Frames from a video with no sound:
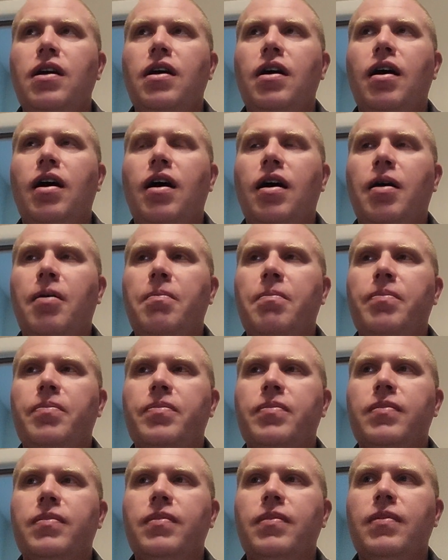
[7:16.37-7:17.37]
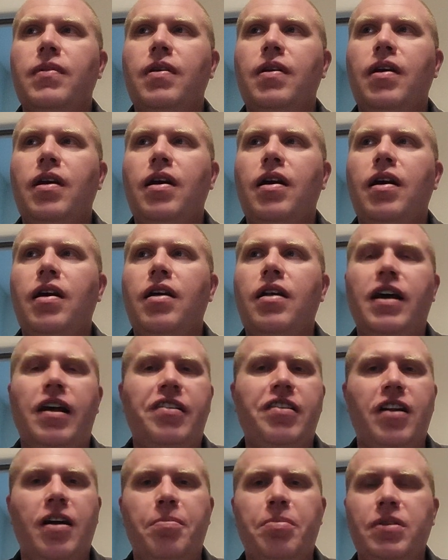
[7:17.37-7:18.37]
like I
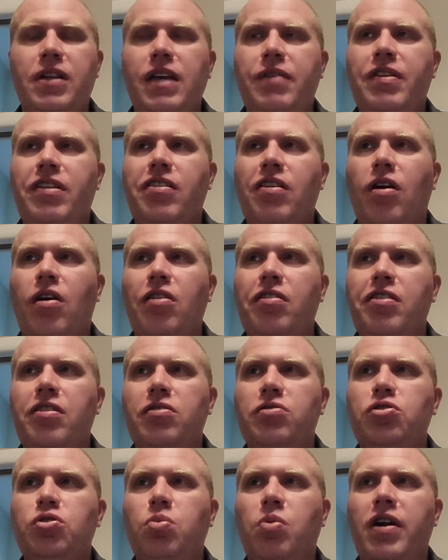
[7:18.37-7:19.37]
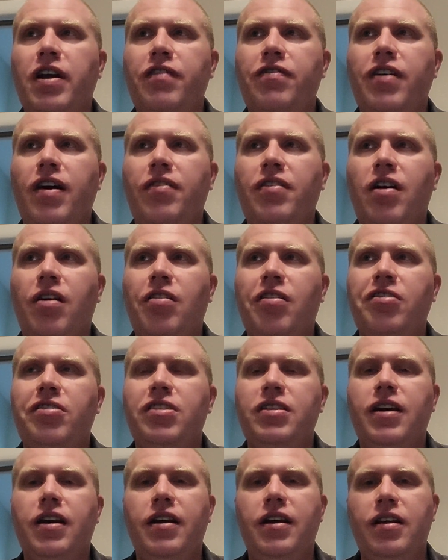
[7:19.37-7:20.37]
said, I believe it's also $25
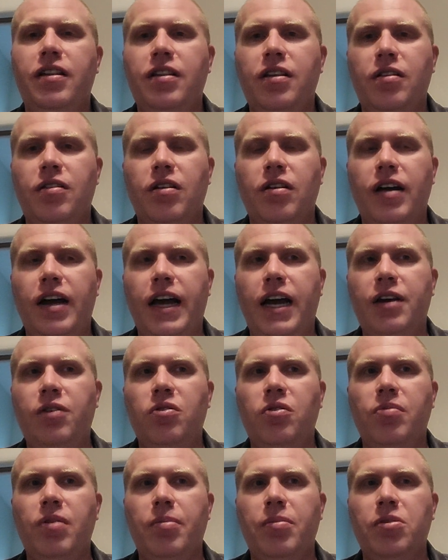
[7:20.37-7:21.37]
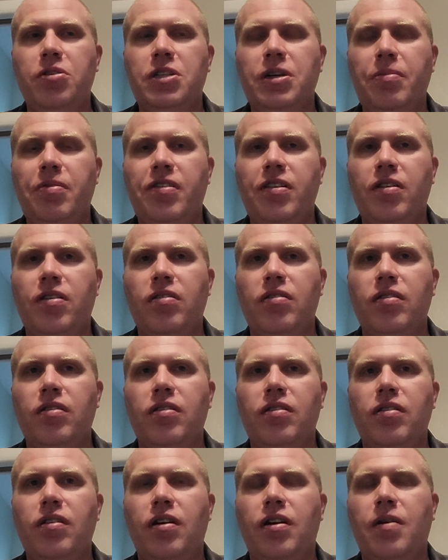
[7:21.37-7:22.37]
to get in. There are annual memberships that
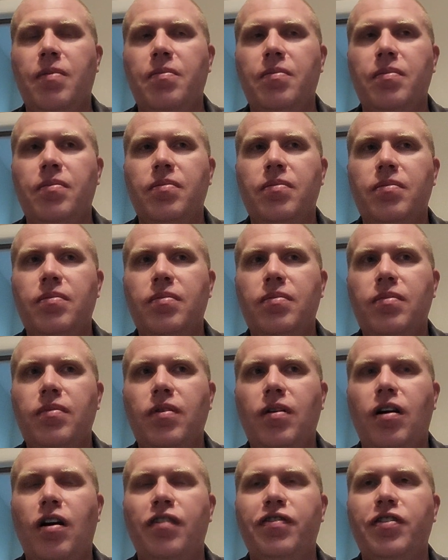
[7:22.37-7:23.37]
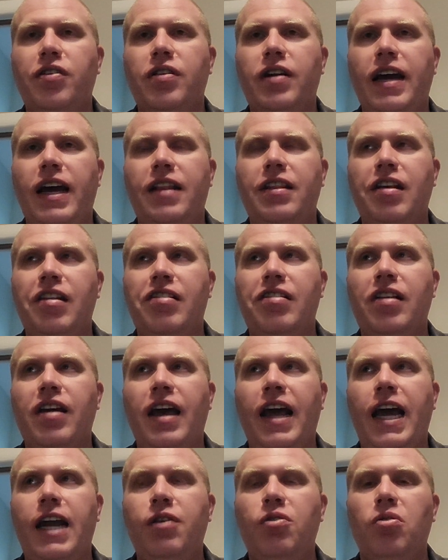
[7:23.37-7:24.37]
are offered, and these
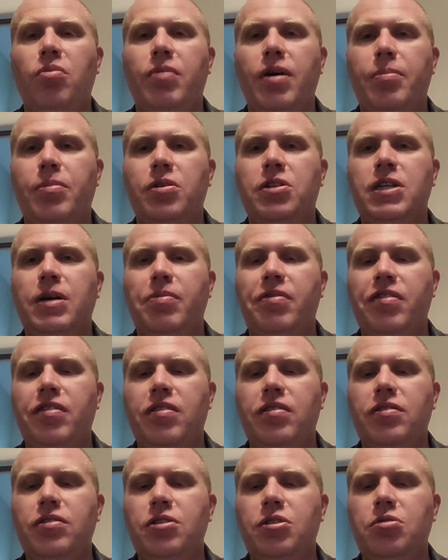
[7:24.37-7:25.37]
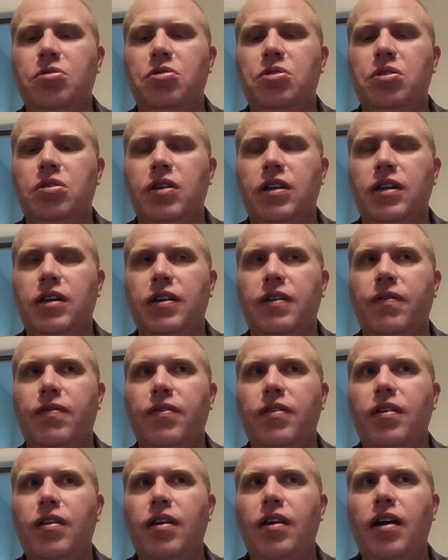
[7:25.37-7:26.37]
annual memberships usually
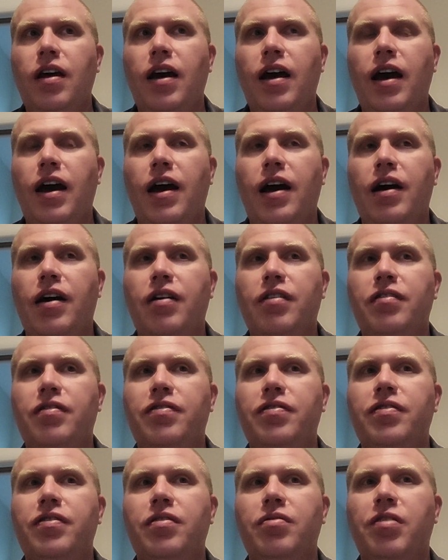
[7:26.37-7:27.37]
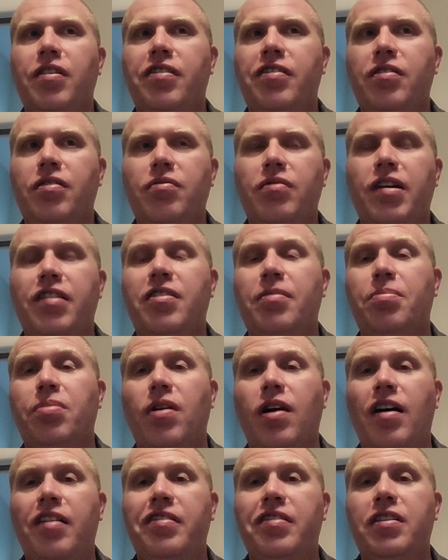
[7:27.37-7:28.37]
have
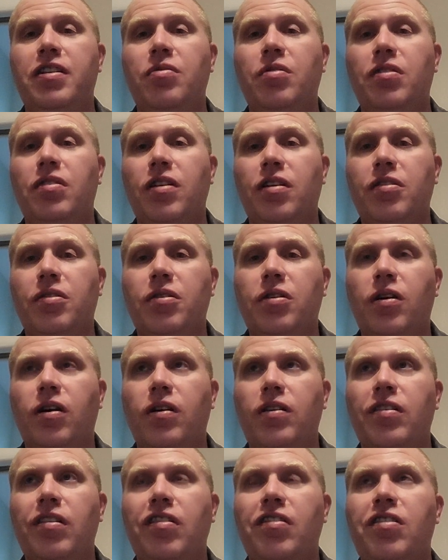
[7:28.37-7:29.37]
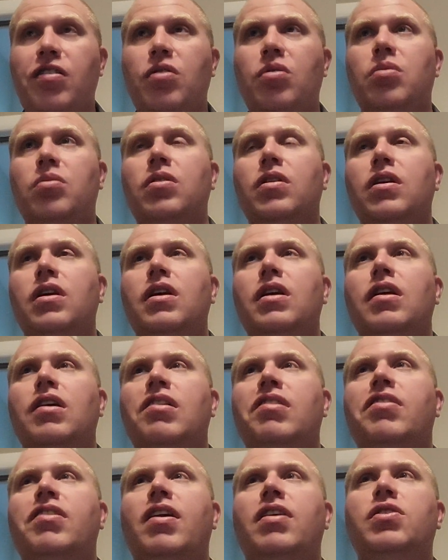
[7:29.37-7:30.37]
reciprocity with other gardens. So
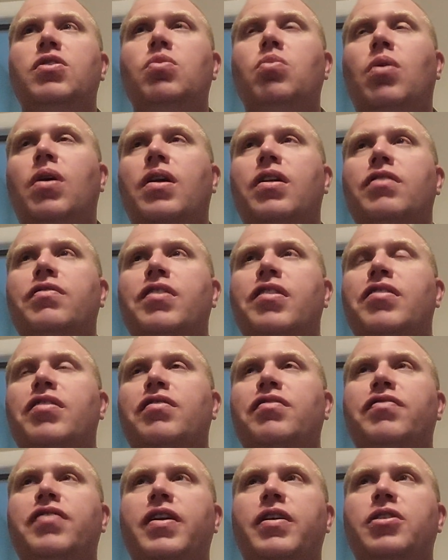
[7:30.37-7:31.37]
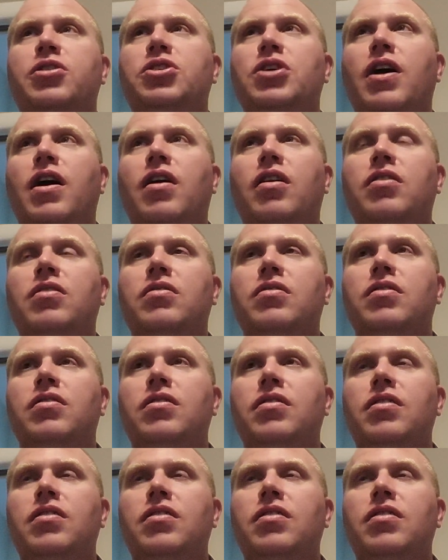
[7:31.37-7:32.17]
say you wanted to visit Fairchild,